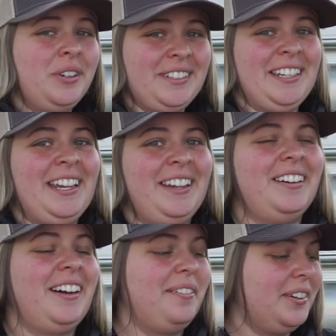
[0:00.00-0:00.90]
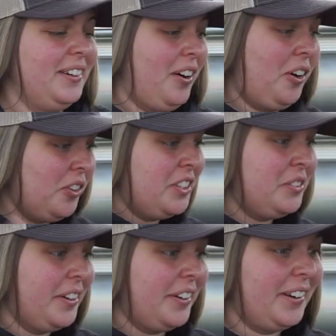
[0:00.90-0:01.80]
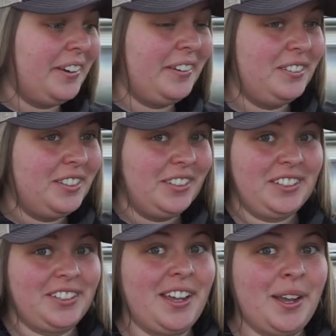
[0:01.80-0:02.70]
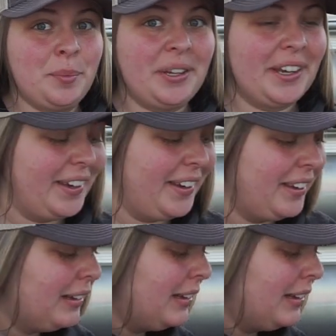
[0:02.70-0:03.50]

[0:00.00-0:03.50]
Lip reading: Once again, I've done all these videos in the same day.